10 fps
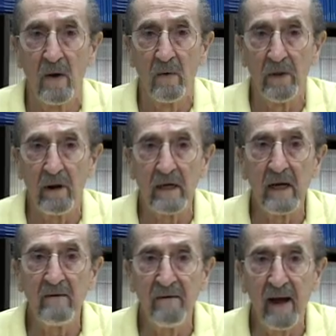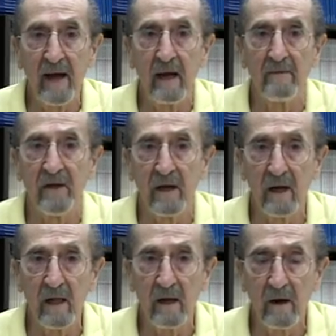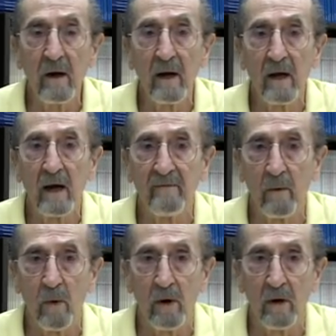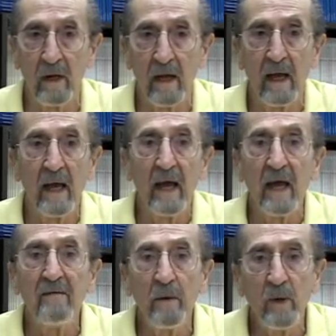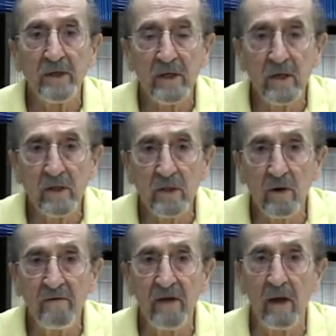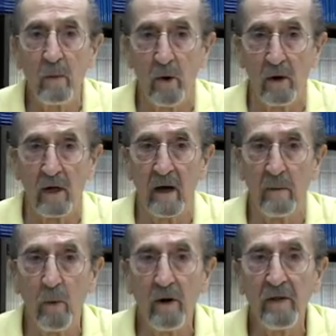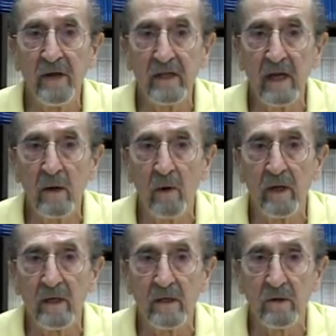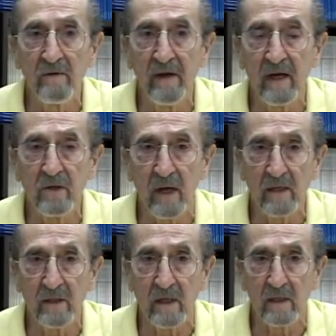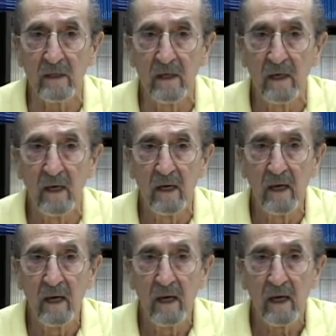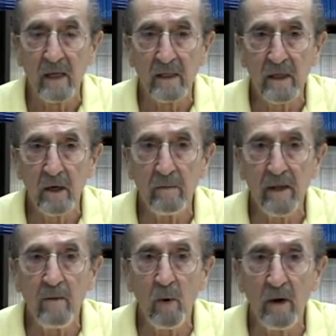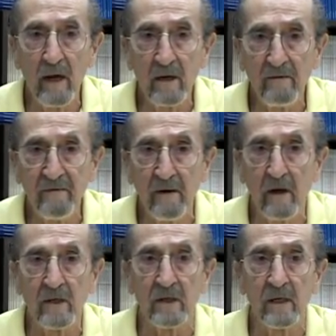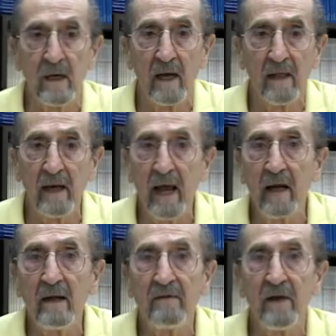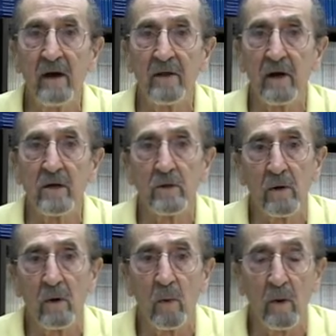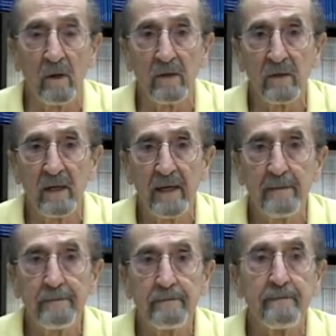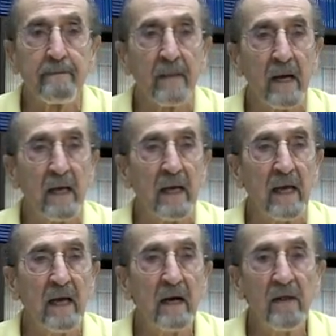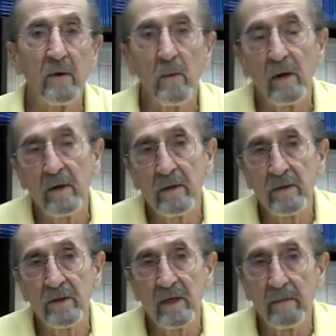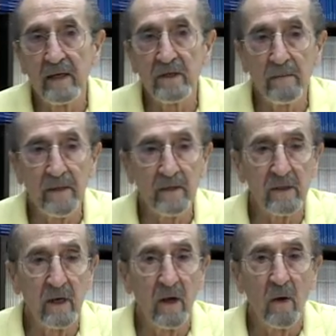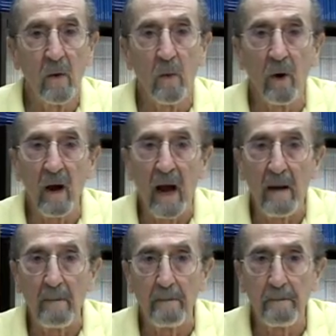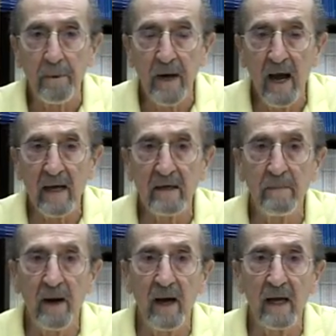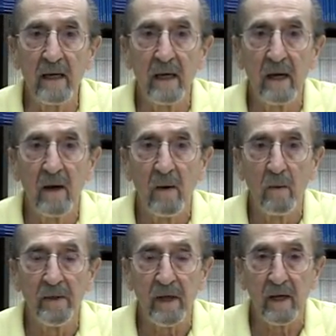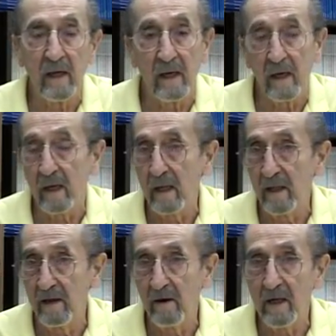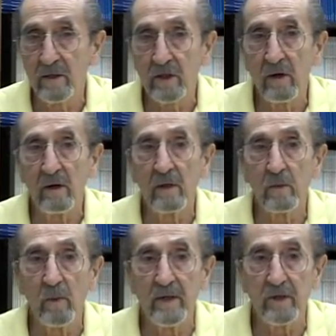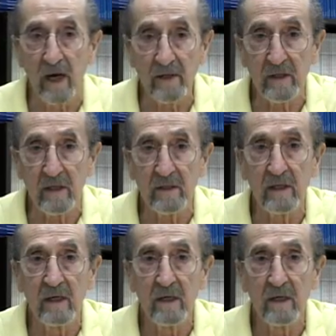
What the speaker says: with their identifying of the color of a word if it was a deserving word, a word that denoted deserving injustice. Considerably more interference than any of the other control words. In other words, the participants were preoccupied with their concerns with justice.